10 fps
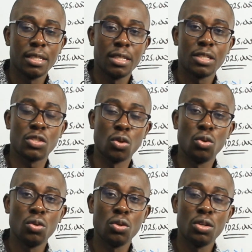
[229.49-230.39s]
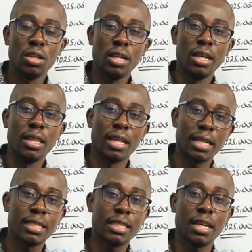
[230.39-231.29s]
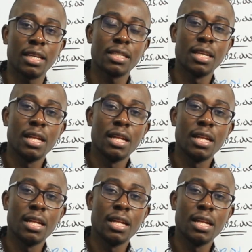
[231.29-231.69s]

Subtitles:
So in that case,